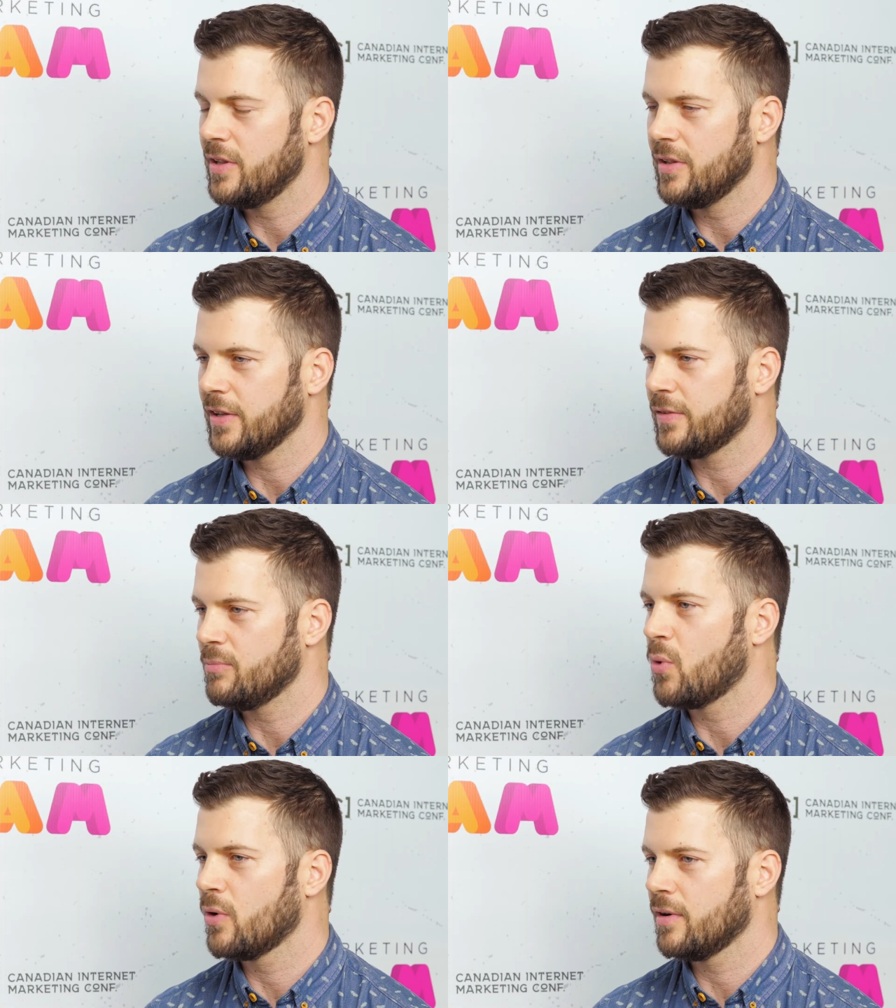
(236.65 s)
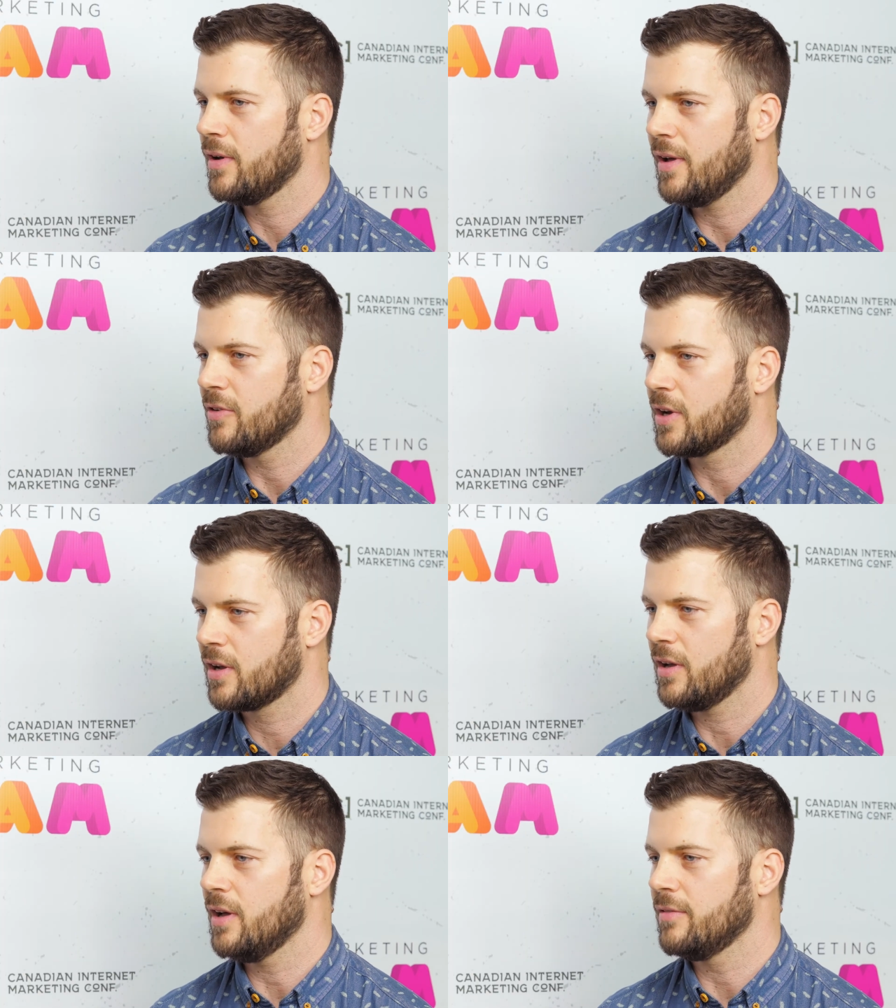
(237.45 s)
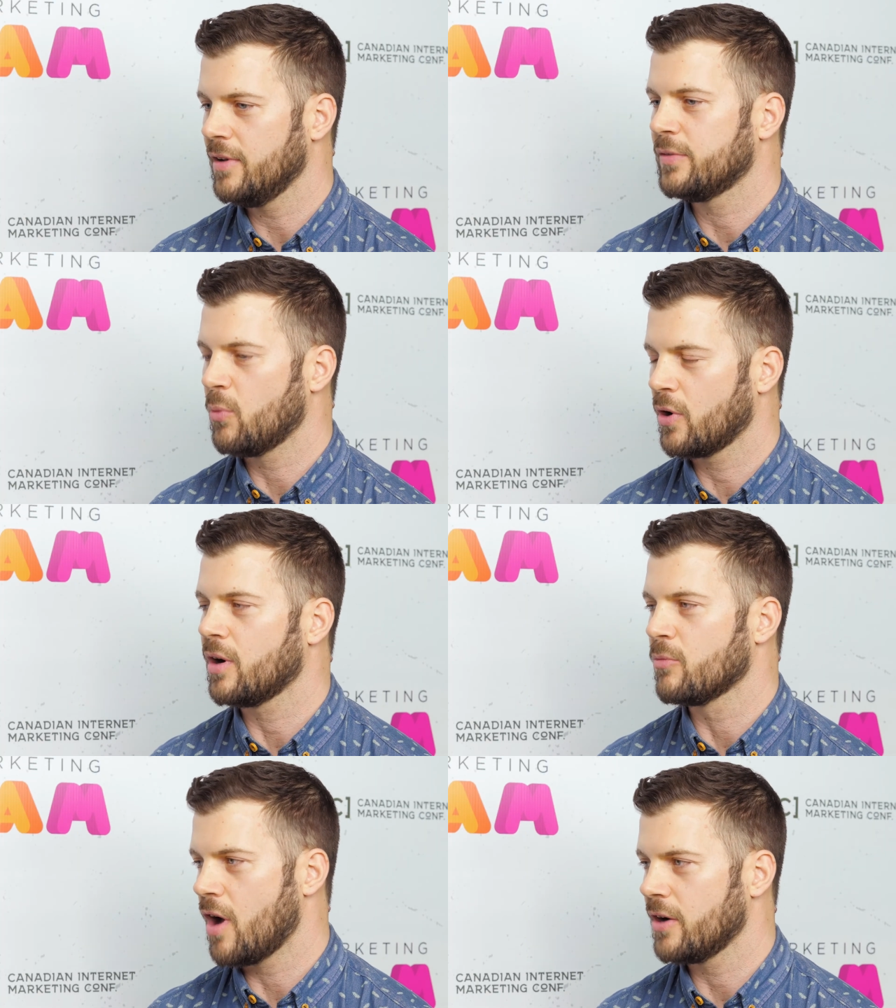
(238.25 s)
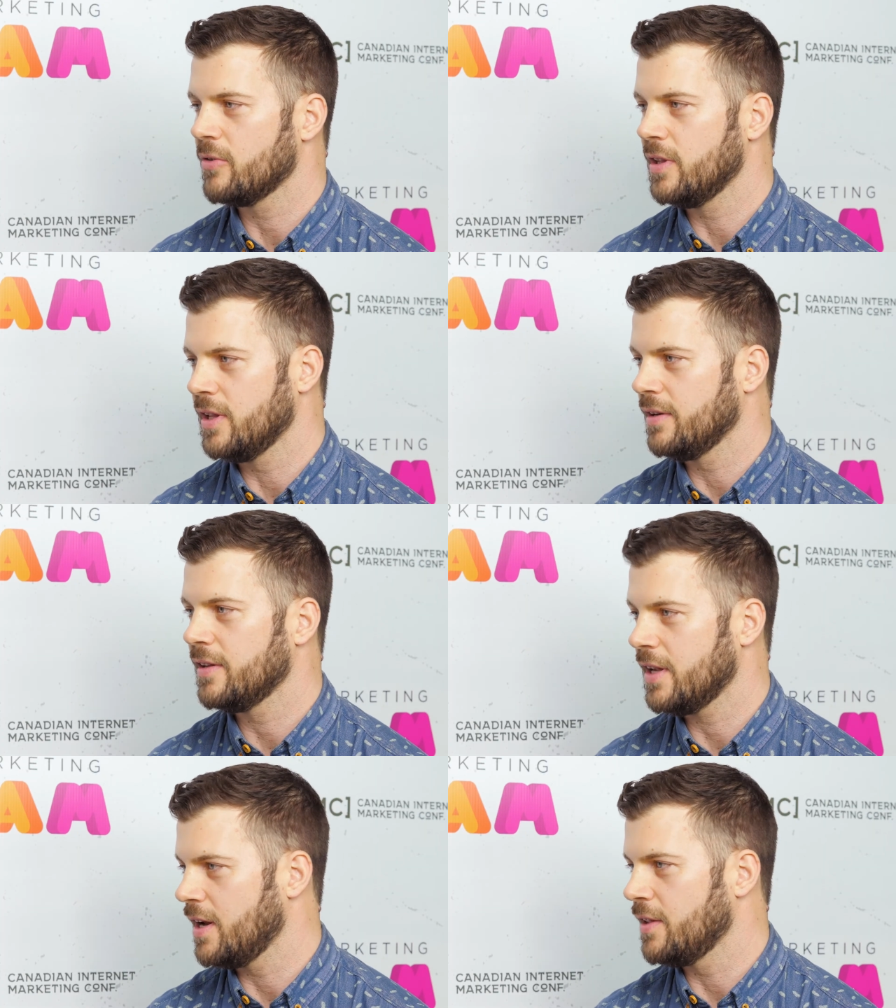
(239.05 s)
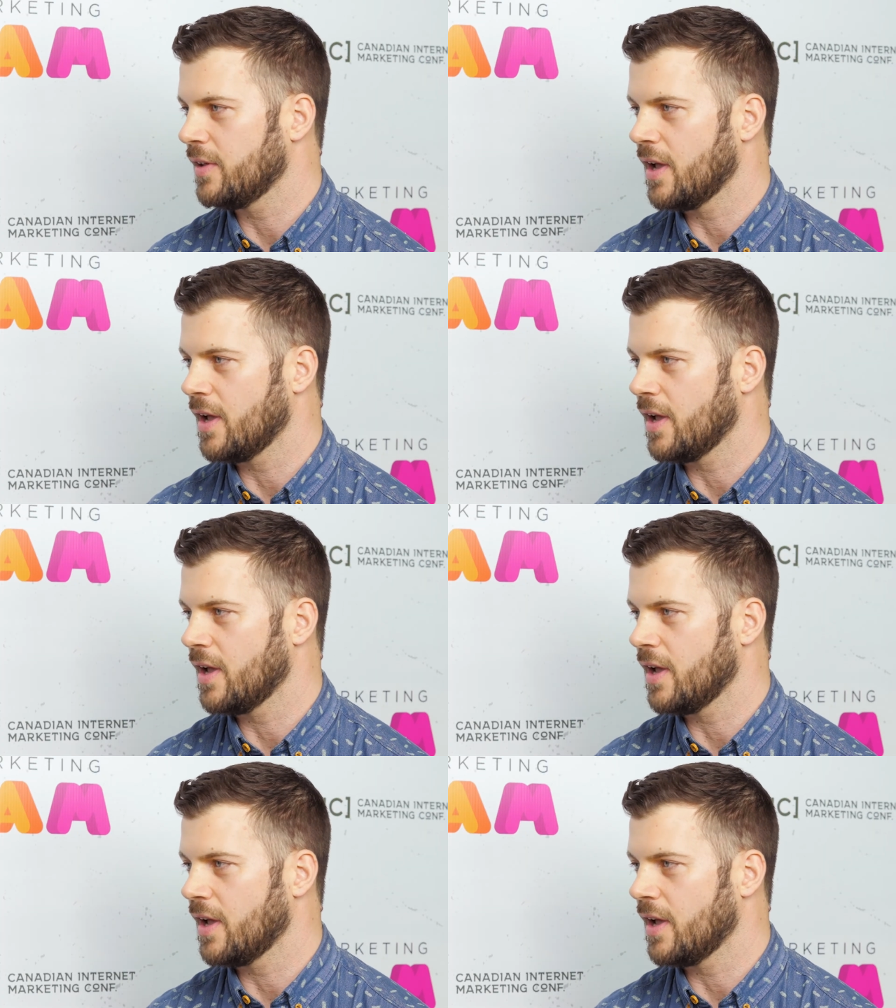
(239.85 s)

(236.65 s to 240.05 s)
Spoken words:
it's more camaraderie than anything